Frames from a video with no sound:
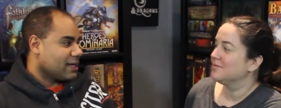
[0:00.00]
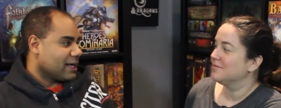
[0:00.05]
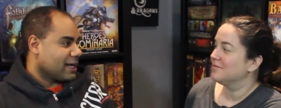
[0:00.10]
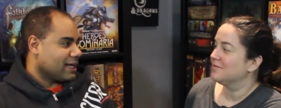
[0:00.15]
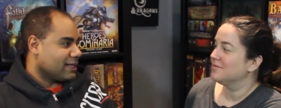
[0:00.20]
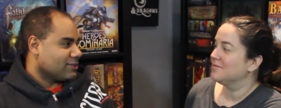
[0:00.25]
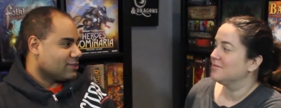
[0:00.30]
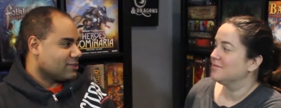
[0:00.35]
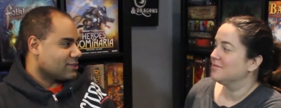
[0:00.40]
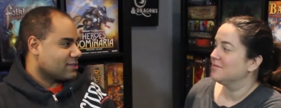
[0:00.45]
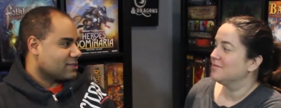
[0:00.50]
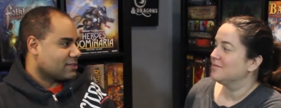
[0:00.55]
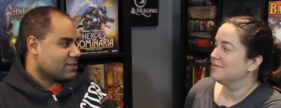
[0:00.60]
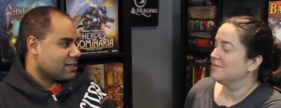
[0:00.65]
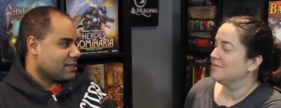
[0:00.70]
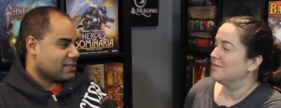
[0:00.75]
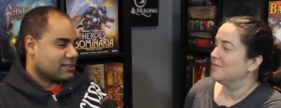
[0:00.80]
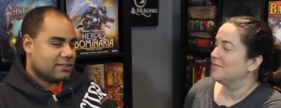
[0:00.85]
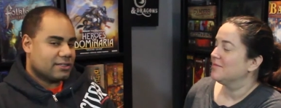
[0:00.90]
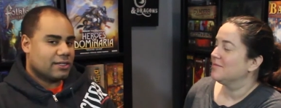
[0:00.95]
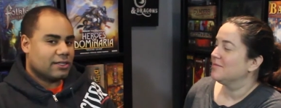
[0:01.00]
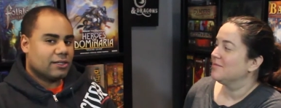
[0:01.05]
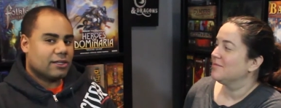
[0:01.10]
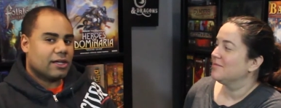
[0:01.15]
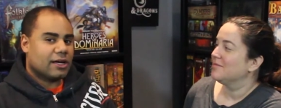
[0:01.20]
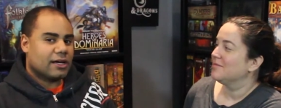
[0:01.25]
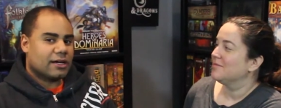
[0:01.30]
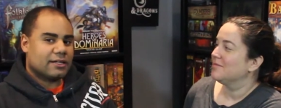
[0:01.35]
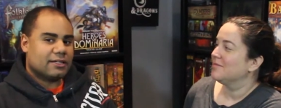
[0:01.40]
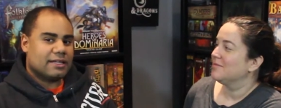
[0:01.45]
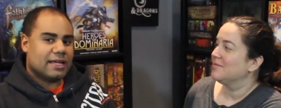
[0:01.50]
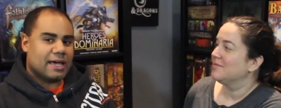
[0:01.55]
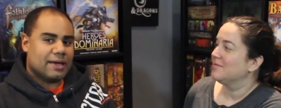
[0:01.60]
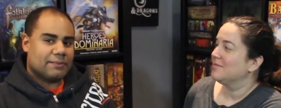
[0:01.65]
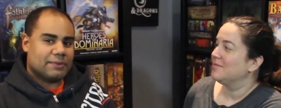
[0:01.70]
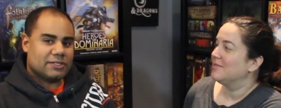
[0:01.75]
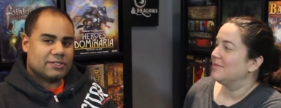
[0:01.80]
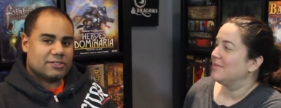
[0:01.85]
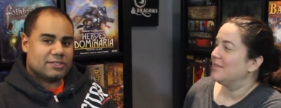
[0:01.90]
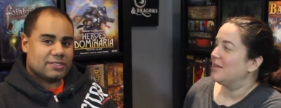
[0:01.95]
Speaker 1: and just got a lot of
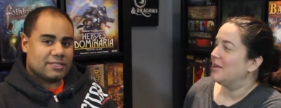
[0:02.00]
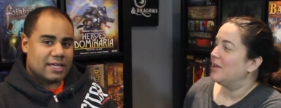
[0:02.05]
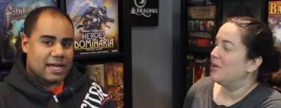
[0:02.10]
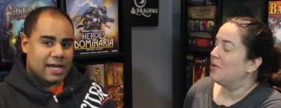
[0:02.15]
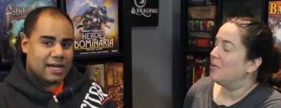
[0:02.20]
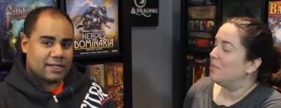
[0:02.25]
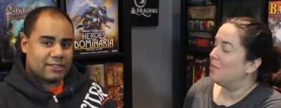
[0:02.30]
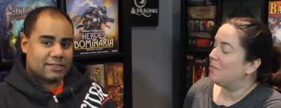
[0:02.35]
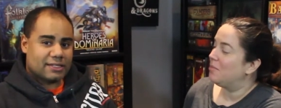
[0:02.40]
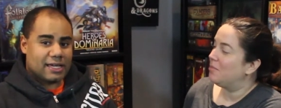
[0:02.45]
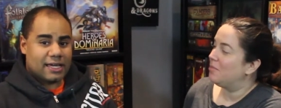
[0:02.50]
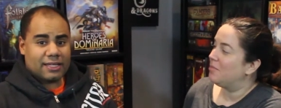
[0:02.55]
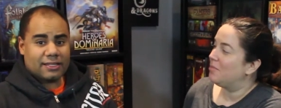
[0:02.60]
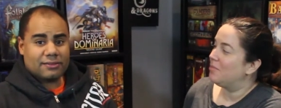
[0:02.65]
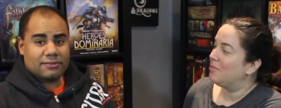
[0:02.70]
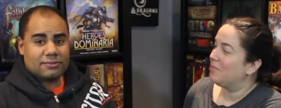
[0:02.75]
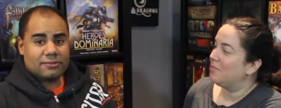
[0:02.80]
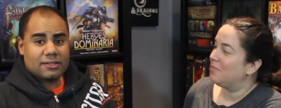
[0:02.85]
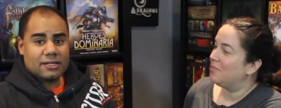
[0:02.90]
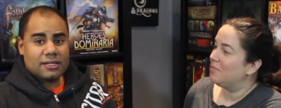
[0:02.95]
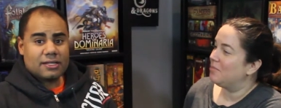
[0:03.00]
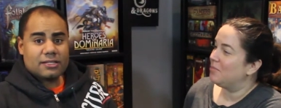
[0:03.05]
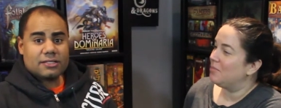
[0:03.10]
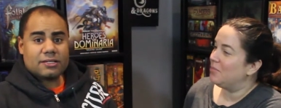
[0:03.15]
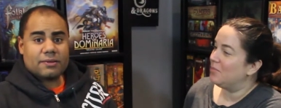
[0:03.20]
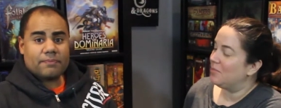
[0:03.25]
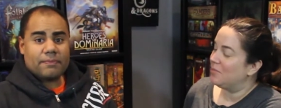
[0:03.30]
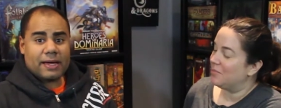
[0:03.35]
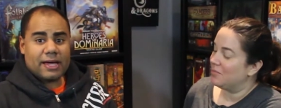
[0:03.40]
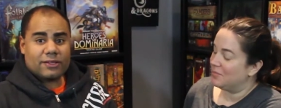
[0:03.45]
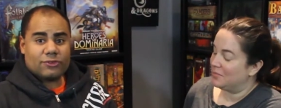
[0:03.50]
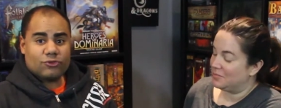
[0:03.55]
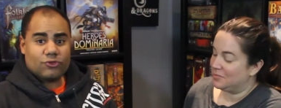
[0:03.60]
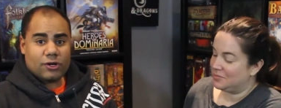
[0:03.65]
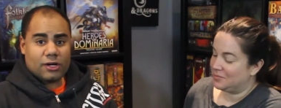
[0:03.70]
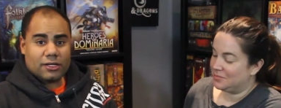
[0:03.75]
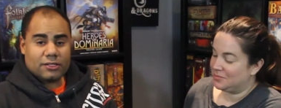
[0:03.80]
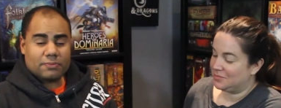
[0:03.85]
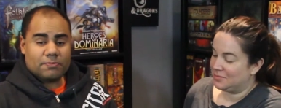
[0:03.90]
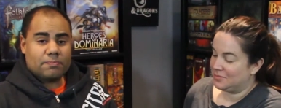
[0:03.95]
damage stacked and some bad
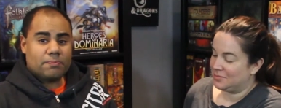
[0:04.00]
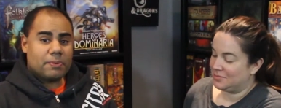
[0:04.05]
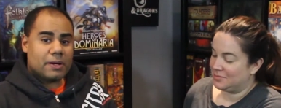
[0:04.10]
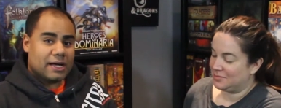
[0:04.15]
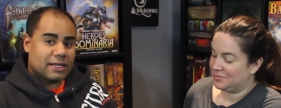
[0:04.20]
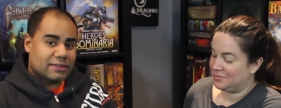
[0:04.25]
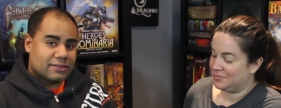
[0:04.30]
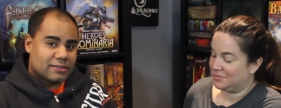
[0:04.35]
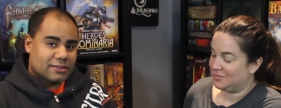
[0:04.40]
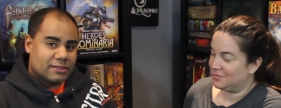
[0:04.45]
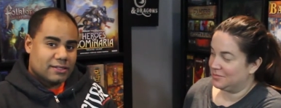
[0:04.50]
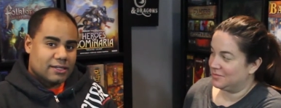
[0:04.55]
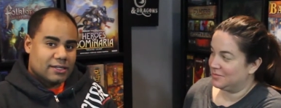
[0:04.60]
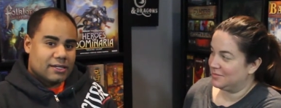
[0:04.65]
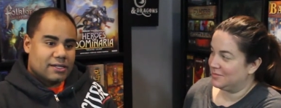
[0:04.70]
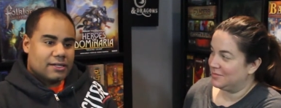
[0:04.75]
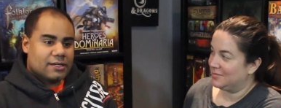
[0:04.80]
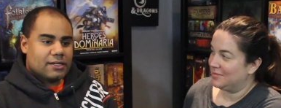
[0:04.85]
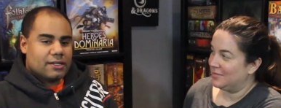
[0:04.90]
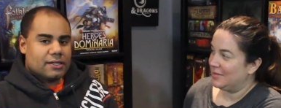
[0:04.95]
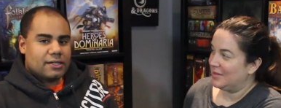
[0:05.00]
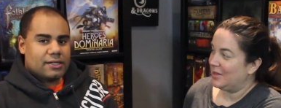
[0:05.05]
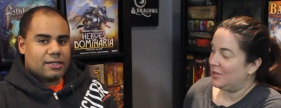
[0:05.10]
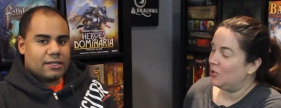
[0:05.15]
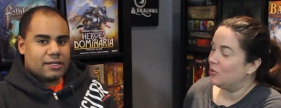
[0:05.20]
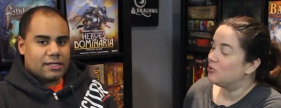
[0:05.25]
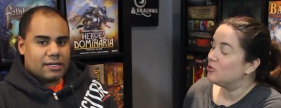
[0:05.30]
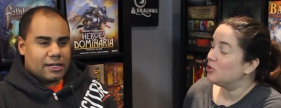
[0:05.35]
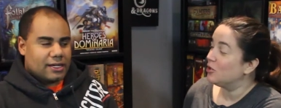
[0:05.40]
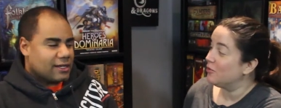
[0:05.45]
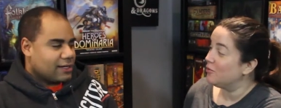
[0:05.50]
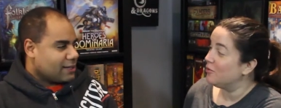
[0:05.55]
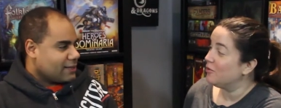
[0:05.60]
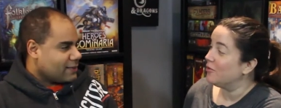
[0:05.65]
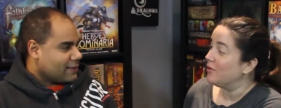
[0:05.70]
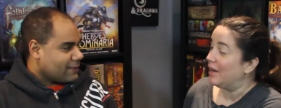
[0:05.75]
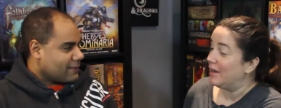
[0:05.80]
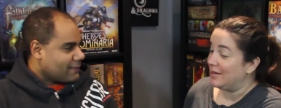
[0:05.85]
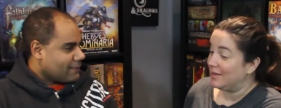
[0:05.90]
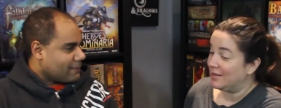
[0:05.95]
draws but you took
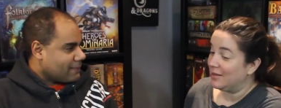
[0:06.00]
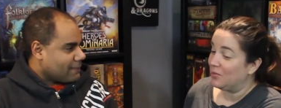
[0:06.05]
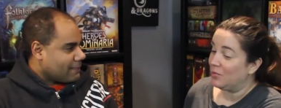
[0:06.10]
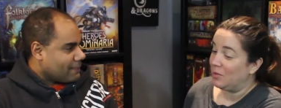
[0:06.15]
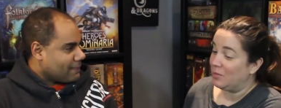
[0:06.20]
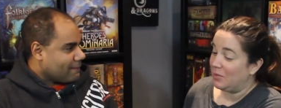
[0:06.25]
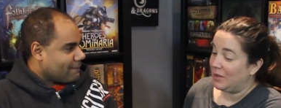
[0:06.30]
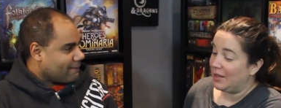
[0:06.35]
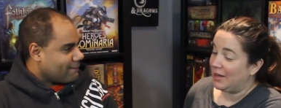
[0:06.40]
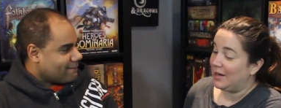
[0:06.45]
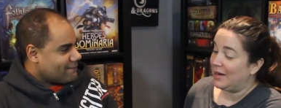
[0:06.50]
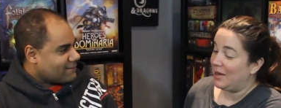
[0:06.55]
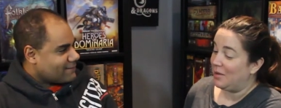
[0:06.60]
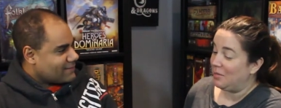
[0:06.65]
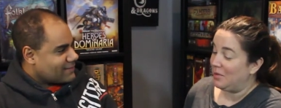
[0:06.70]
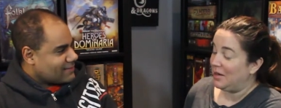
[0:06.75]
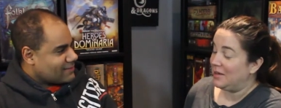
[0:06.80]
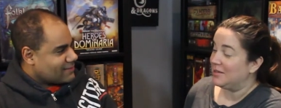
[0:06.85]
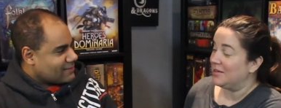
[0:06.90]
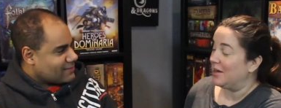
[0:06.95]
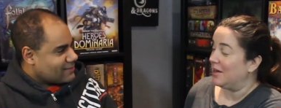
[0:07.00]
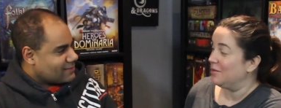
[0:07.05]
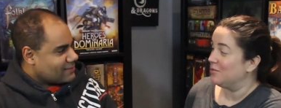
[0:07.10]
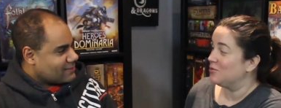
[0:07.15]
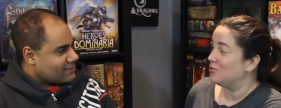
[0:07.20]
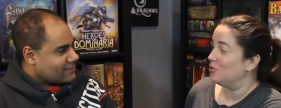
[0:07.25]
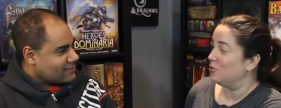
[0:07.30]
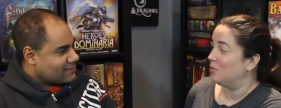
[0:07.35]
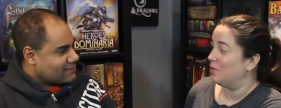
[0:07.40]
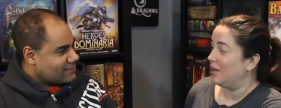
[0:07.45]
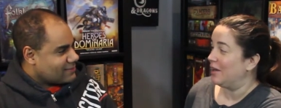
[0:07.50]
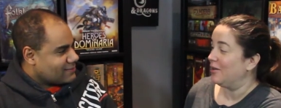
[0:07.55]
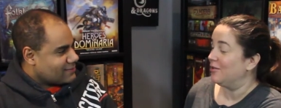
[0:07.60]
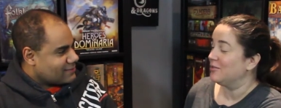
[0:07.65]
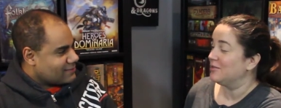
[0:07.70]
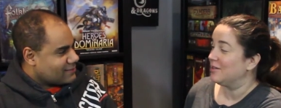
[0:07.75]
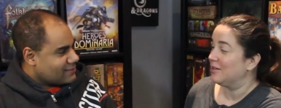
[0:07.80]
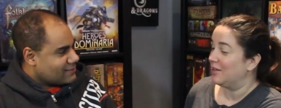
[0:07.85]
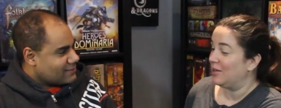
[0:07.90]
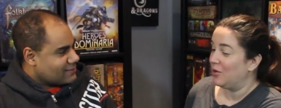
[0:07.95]
Speaker 2: for granted that we played it how many times? Two
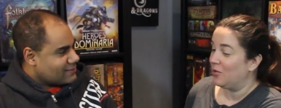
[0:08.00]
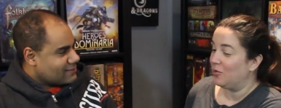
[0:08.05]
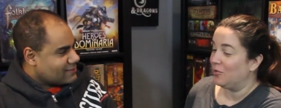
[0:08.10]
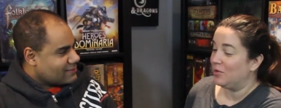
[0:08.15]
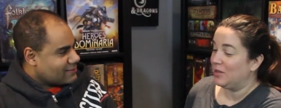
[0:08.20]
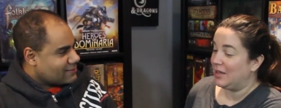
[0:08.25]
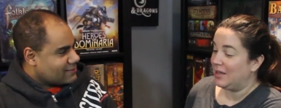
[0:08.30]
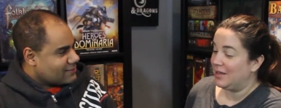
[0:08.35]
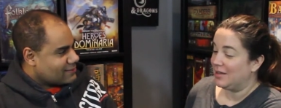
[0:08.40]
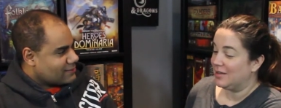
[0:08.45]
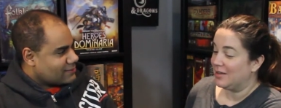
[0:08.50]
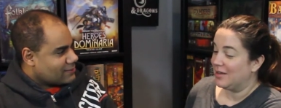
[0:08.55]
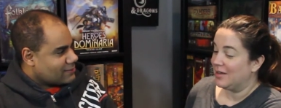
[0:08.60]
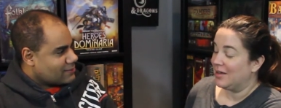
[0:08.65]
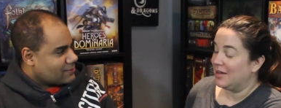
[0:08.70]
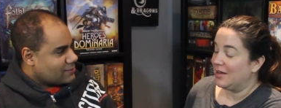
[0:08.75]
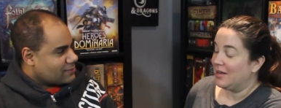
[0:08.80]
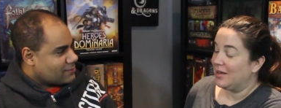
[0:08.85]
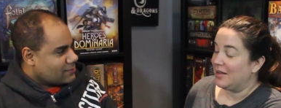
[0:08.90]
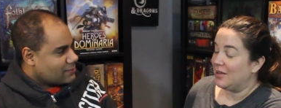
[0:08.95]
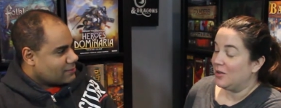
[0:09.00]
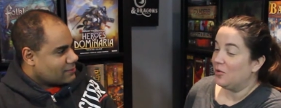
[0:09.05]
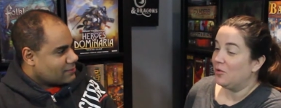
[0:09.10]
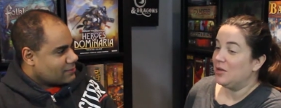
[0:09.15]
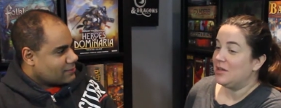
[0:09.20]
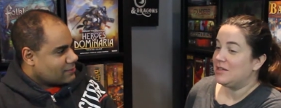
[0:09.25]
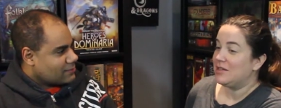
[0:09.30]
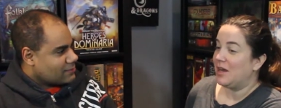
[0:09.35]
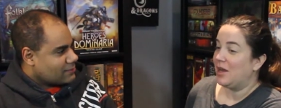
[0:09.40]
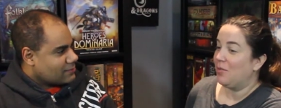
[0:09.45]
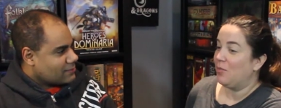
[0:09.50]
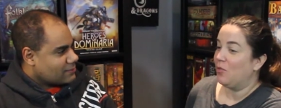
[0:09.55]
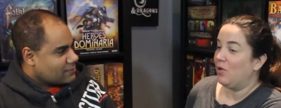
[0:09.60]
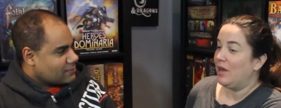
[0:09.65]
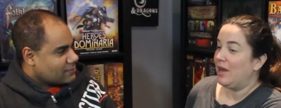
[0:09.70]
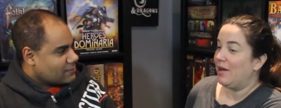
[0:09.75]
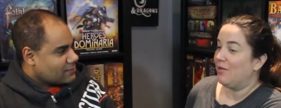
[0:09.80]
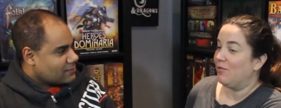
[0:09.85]
players, and the only the only time we